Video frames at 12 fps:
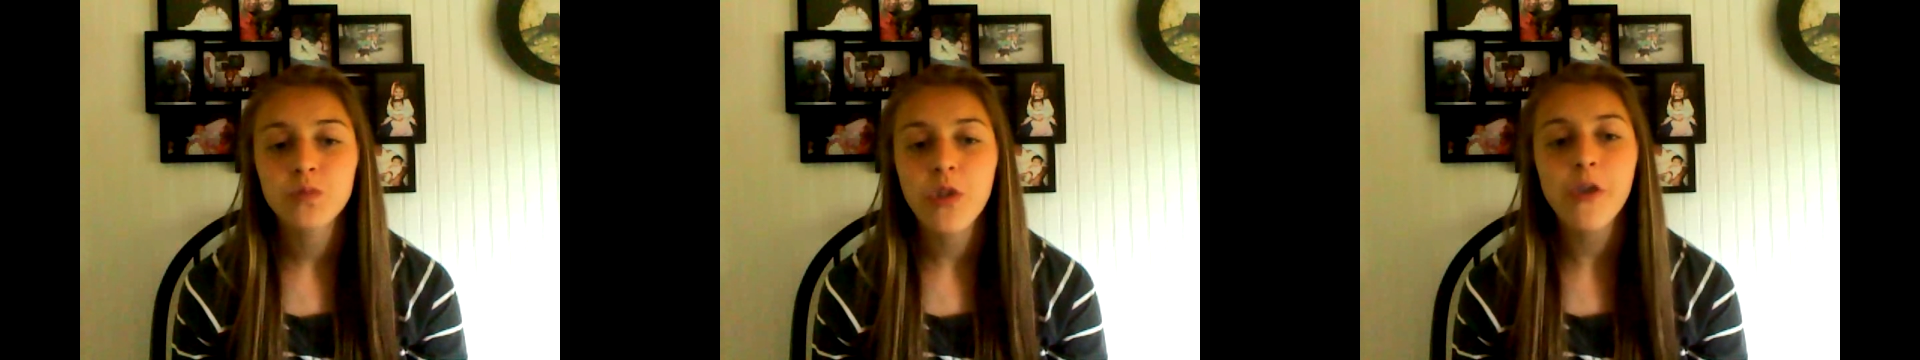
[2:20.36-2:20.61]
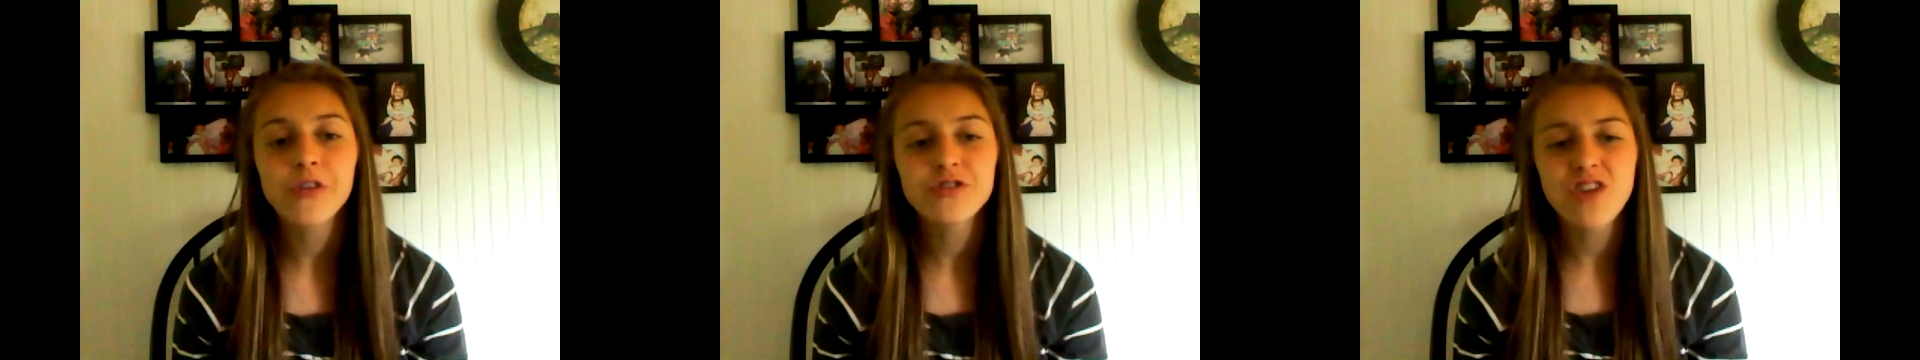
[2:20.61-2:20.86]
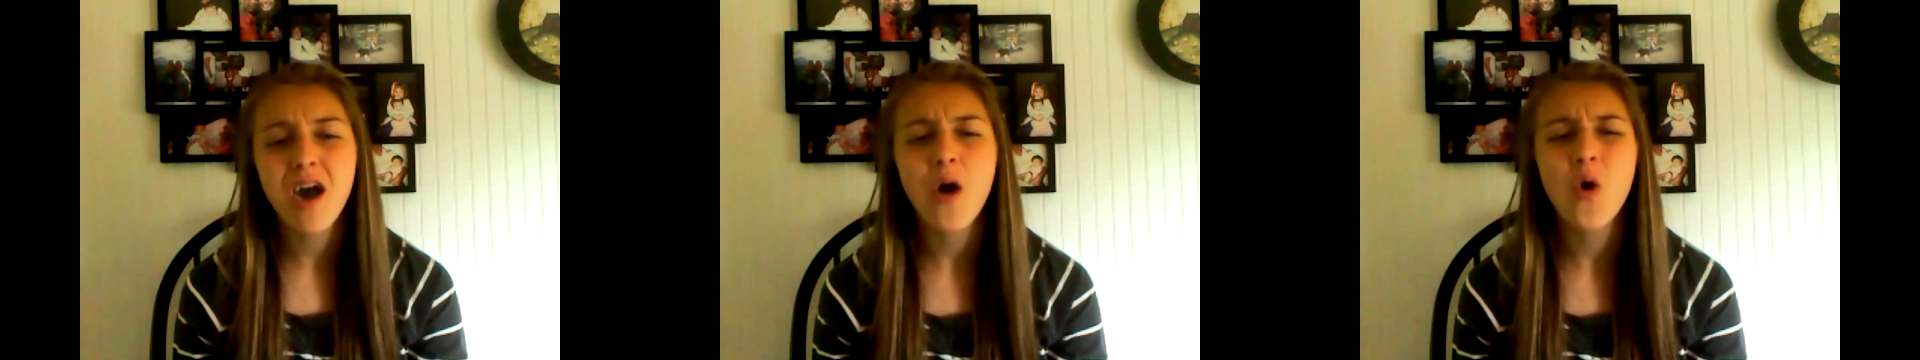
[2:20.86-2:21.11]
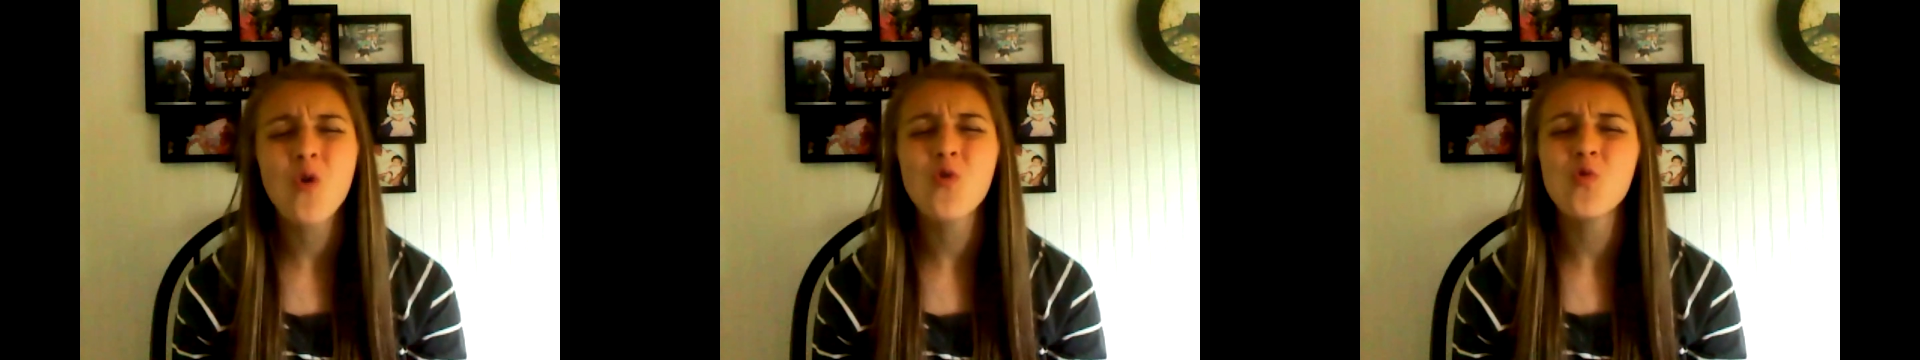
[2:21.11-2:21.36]
It's
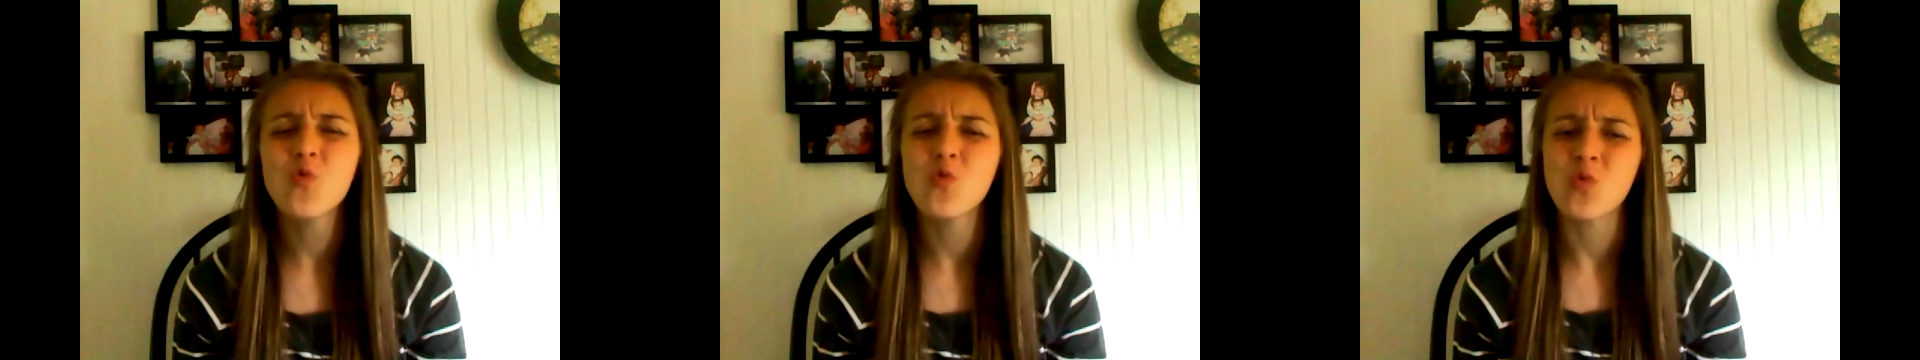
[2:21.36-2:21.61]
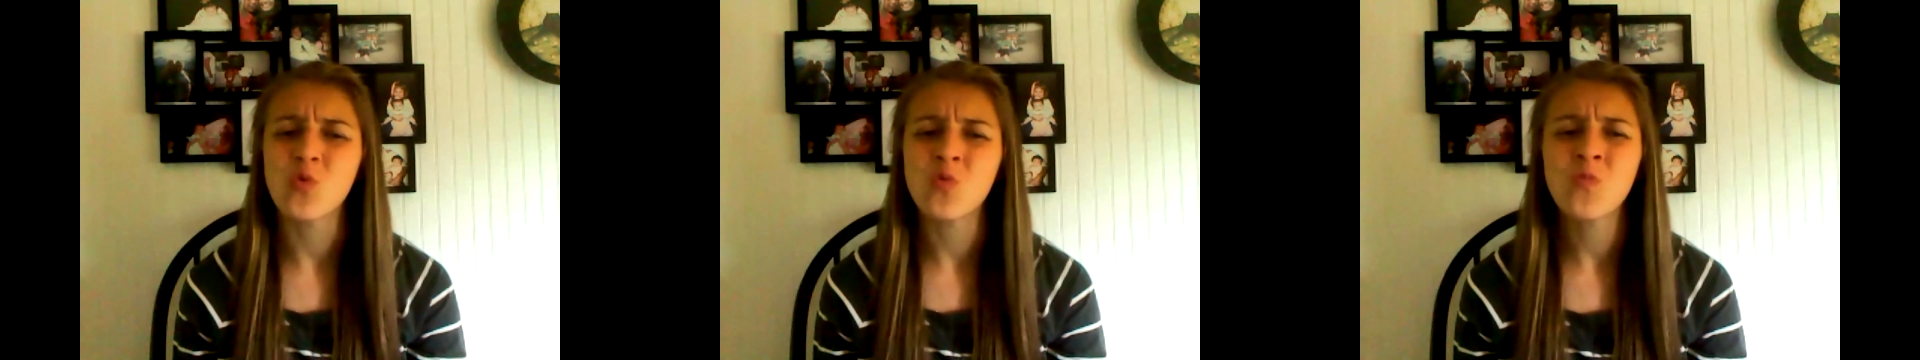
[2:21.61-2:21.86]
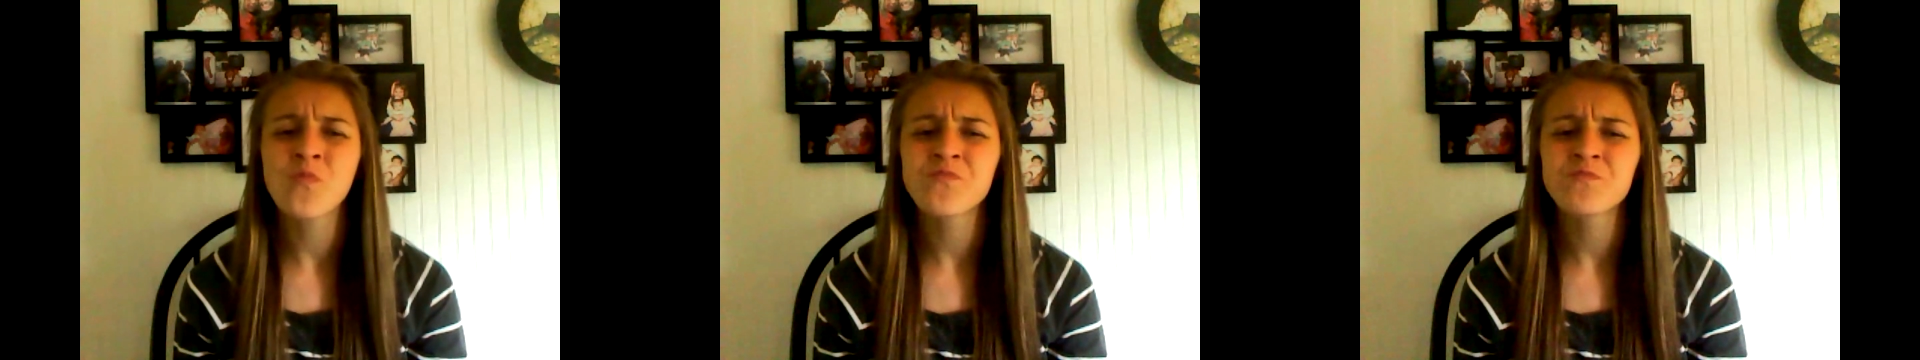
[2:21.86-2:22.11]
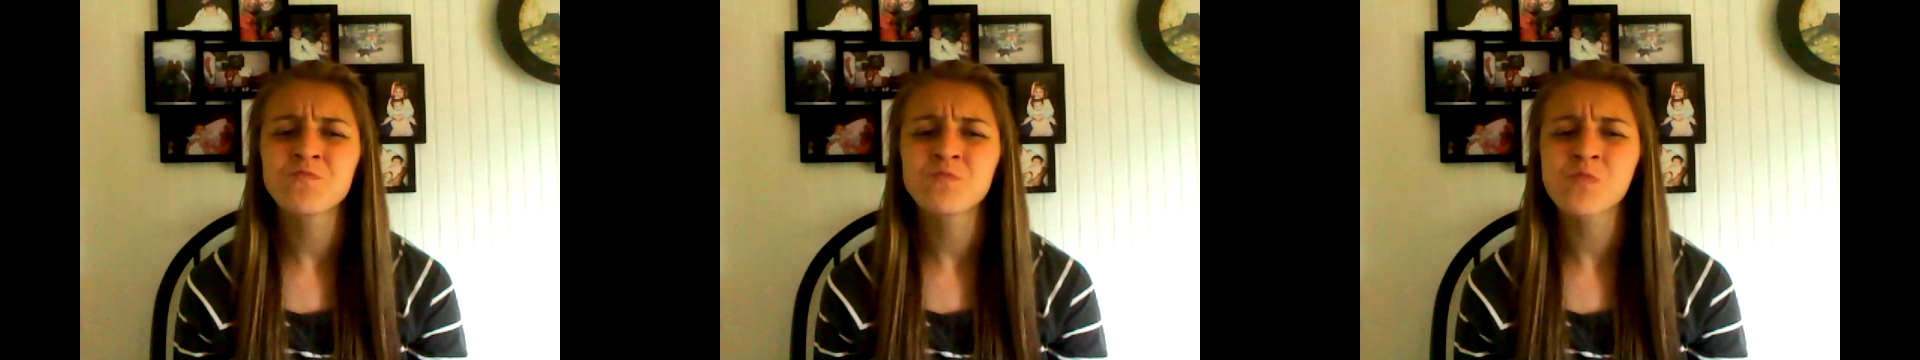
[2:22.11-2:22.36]
not, ooh.
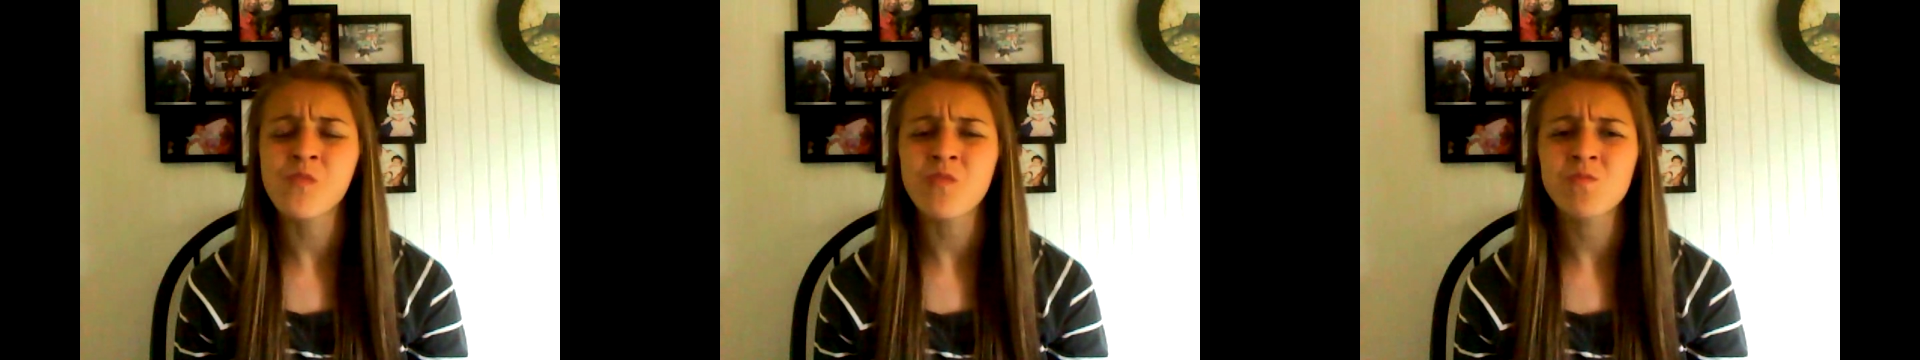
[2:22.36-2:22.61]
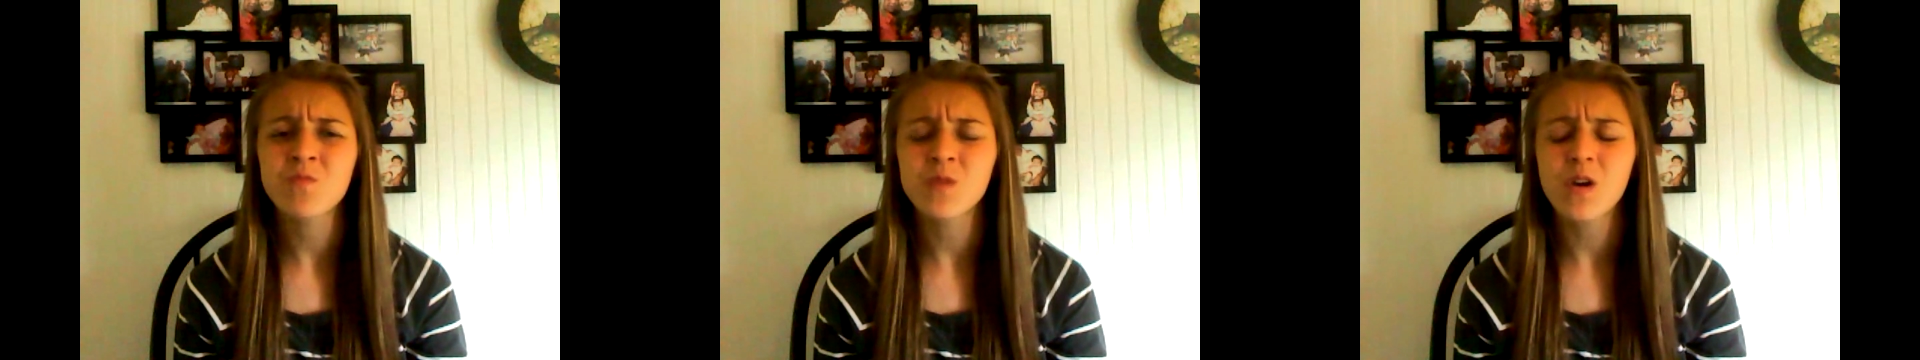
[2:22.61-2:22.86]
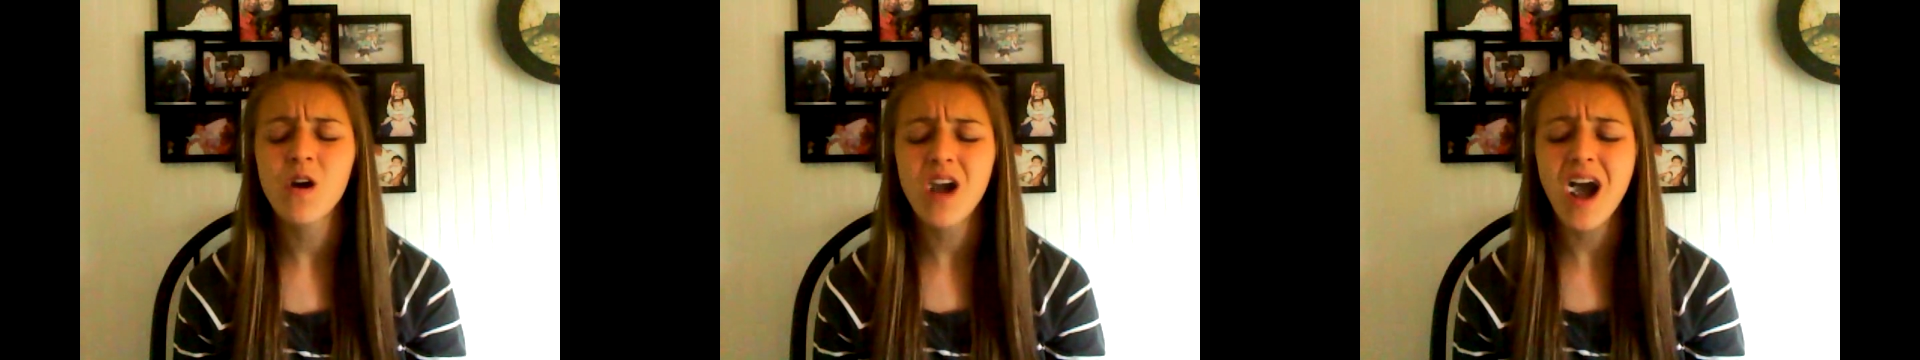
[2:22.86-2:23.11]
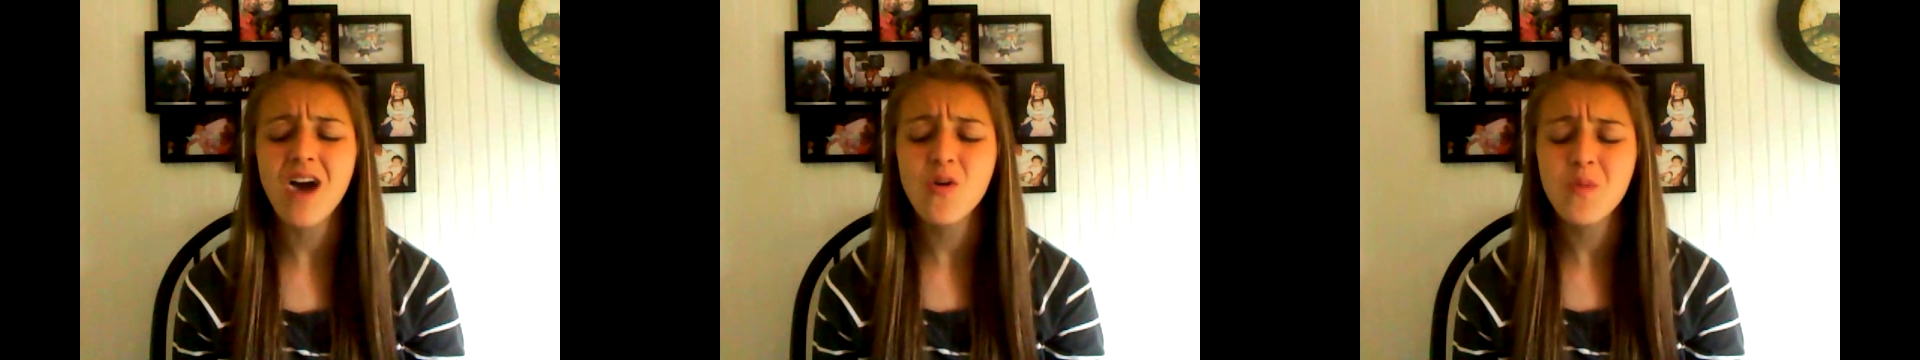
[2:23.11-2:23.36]
It's
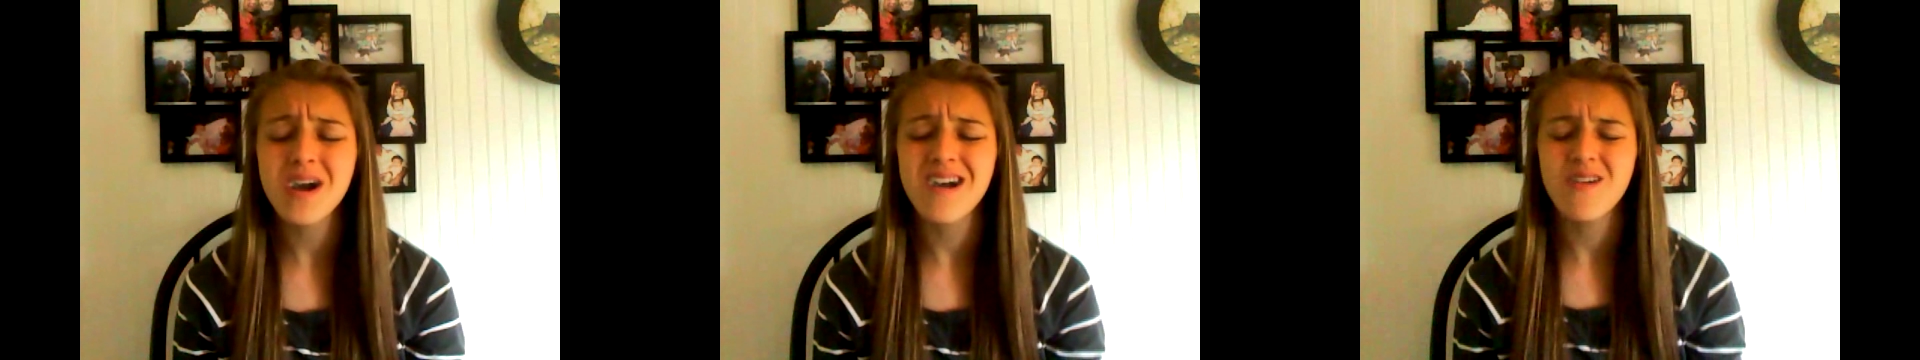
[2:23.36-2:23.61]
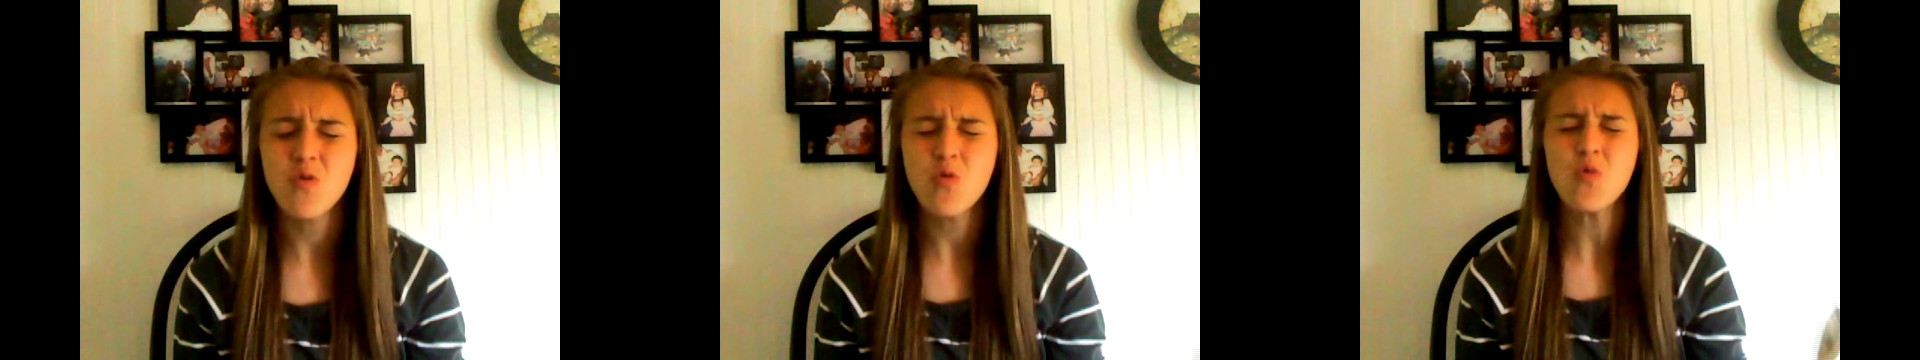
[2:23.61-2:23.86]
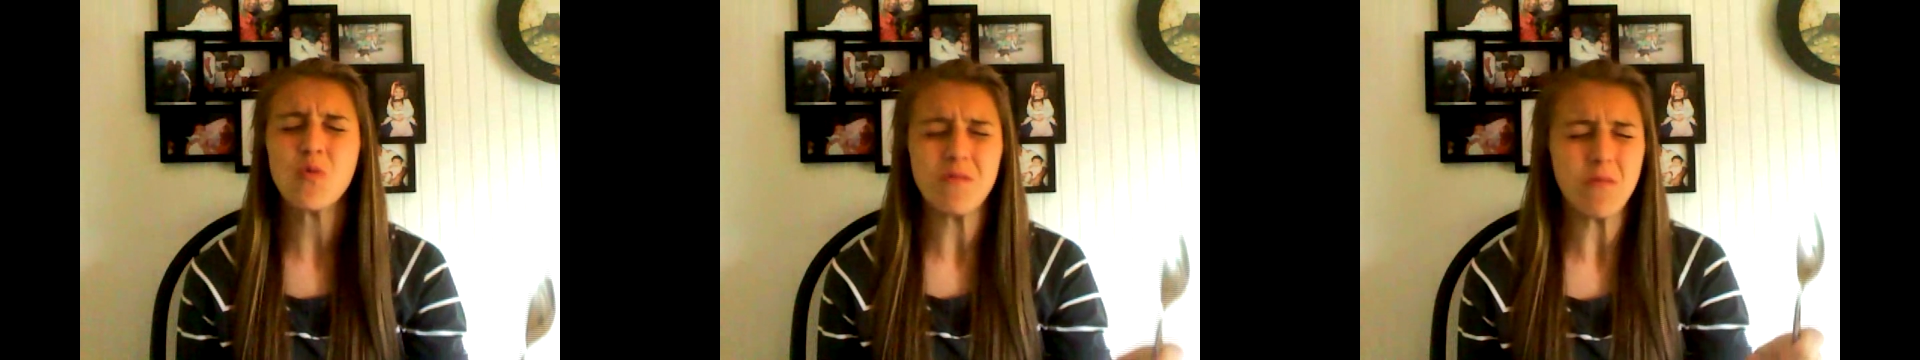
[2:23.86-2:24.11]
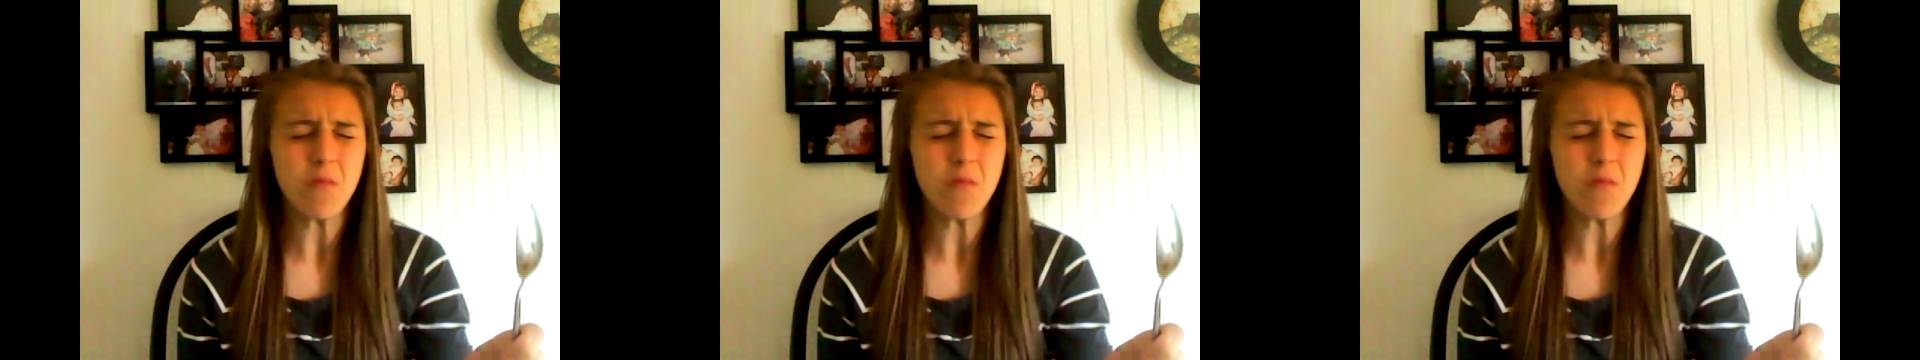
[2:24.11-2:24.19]
not a little bit, ooh.